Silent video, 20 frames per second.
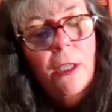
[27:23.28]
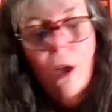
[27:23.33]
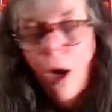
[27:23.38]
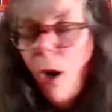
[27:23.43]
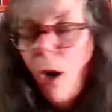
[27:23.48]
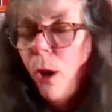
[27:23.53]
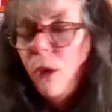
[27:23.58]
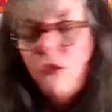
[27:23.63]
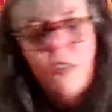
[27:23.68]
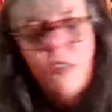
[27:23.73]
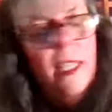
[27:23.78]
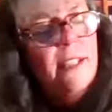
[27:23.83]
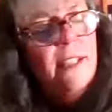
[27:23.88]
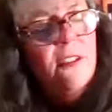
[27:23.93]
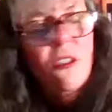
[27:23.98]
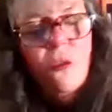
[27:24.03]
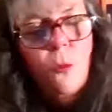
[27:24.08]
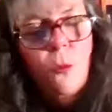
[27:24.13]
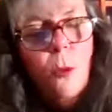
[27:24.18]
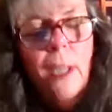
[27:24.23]
all it takes
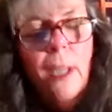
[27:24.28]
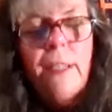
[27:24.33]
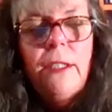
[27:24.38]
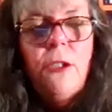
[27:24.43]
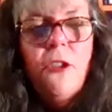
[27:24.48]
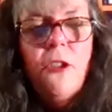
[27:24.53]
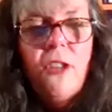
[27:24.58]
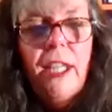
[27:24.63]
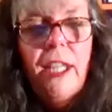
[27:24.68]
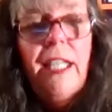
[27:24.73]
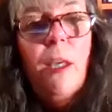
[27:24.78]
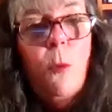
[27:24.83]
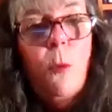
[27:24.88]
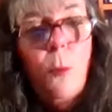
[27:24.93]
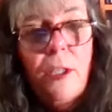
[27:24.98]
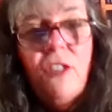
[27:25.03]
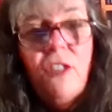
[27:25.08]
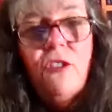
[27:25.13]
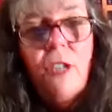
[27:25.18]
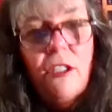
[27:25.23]
is one look and
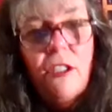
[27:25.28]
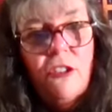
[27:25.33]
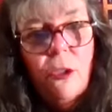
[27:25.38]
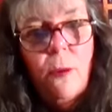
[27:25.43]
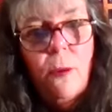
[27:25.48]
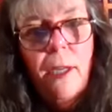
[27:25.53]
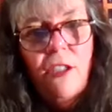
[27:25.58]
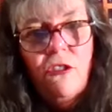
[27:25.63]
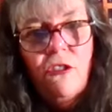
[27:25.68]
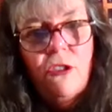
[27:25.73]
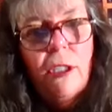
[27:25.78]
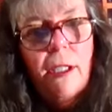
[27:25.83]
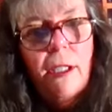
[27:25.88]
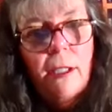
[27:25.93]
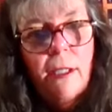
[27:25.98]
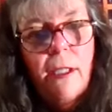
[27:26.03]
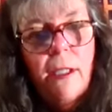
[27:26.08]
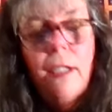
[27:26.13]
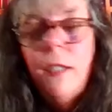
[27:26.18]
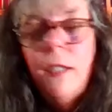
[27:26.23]
we start to
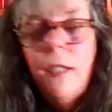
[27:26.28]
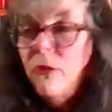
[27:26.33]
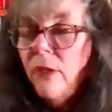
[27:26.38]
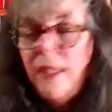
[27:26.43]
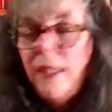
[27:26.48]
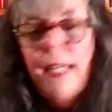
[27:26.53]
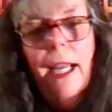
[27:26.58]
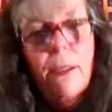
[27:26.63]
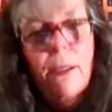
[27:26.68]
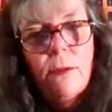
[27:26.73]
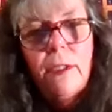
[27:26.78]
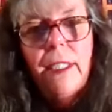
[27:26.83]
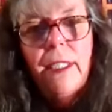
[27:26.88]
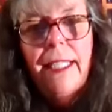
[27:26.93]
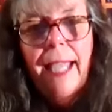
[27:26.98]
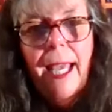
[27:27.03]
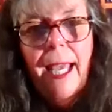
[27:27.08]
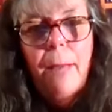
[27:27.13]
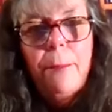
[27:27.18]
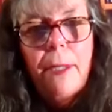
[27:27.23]
question, did that
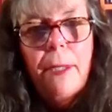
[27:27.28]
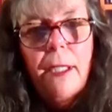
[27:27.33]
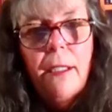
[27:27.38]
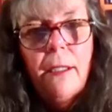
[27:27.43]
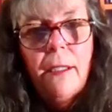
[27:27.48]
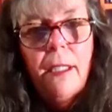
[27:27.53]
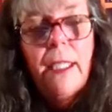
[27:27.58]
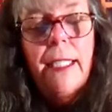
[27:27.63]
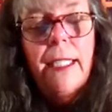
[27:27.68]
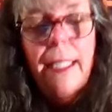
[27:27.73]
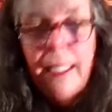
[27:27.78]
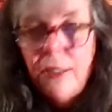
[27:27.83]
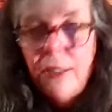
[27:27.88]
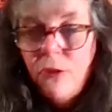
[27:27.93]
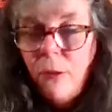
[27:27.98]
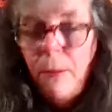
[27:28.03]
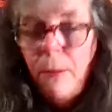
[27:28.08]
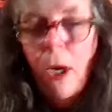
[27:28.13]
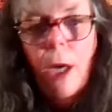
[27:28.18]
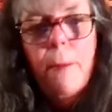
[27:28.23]
really happen?
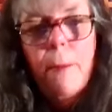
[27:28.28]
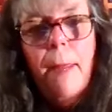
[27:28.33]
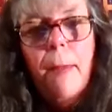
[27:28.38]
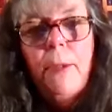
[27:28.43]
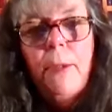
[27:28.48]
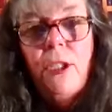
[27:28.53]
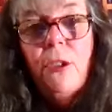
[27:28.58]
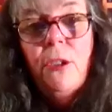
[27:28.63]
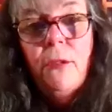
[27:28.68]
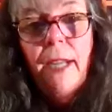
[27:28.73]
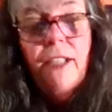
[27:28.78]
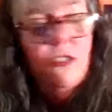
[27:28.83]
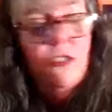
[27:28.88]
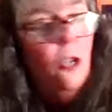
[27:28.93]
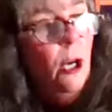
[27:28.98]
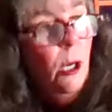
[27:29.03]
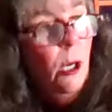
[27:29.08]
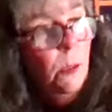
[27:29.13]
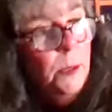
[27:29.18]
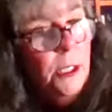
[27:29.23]
Is our memory correct?
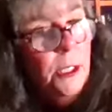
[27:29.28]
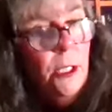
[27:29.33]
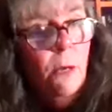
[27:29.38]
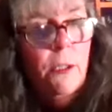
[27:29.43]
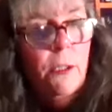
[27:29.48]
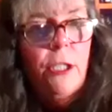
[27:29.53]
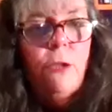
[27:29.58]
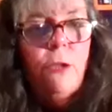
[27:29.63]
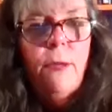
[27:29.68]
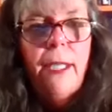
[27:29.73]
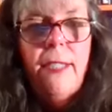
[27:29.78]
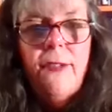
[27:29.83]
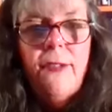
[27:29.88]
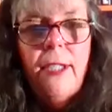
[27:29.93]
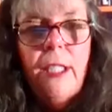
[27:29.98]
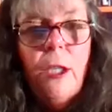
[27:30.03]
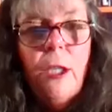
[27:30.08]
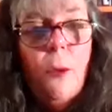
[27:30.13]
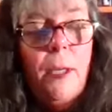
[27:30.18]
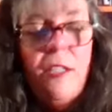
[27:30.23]
Are we going
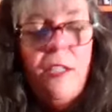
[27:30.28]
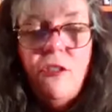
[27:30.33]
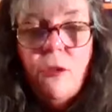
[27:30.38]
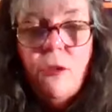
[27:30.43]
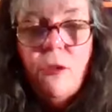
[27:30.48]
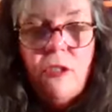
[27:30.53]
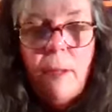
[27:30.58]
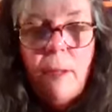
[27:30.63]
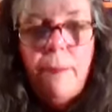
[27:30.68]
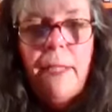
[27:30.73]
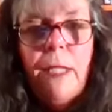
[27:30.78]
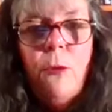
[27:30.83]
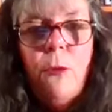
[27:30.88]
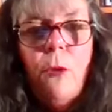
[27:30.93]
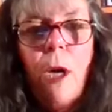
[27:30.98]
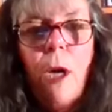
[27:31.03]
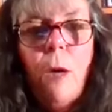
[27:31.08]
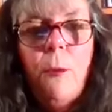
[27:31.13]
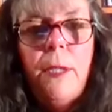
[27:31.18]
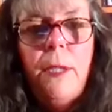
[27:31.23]
crazy? Is there something
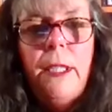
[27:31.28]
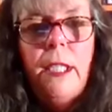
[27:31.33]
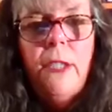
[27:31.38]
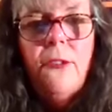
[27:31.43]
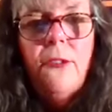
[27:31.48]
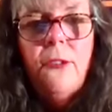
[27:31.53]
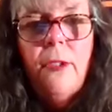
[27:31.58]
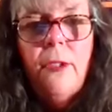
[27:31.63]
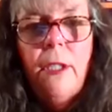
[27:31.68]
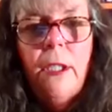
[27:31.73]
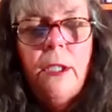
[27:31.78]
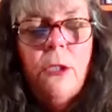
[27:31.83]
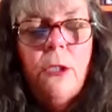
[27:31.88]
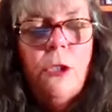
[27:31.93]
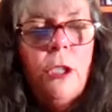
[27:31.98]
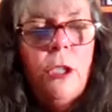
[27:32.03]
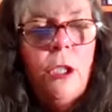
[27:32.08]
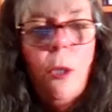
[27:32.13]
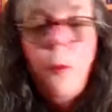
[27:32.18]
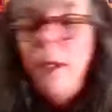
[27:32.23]
wrong with this?
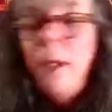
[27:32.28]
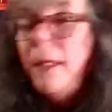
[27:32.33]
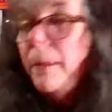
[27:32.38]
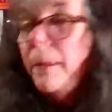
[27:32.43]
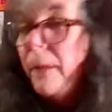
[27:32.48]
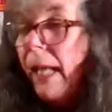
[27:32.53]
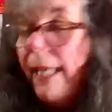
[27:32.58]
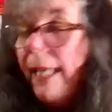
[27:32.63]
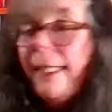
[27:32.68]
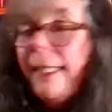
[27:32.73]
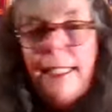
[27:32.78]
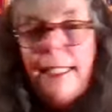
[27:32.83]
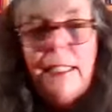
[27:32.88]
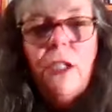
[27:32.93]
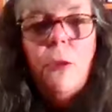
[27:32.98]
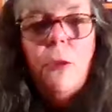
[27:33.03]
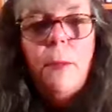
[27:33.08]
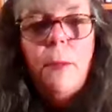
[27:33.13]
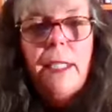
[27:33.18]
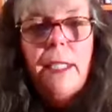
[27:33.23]
We kind of get a
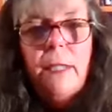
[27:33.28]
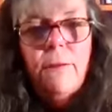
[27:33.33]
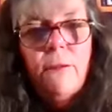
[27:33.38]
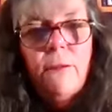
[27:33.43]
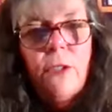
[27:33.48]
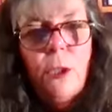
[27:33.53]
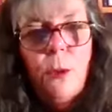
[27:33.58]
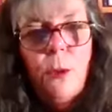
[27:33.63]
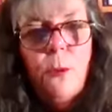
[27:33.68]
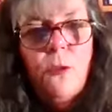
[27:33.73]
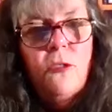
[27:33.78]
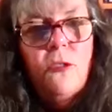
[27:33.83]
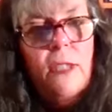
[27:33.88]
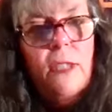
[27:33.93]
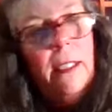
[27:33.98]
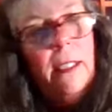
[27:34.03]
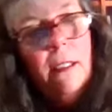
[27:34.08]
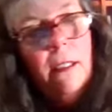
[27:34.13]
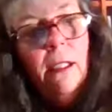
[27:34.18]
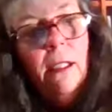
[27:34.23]
little bit confused
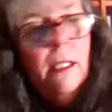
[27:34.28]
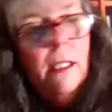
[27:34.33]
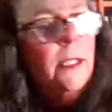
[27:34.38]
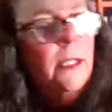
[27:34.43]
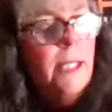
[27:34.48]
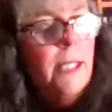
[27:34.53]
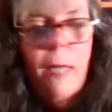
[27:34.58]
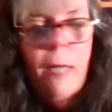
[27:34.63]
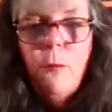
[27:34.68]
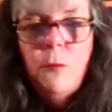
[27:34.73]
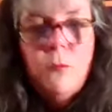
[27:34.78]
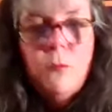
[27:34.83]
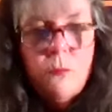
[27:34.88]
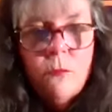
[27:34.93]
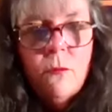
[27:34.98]
and I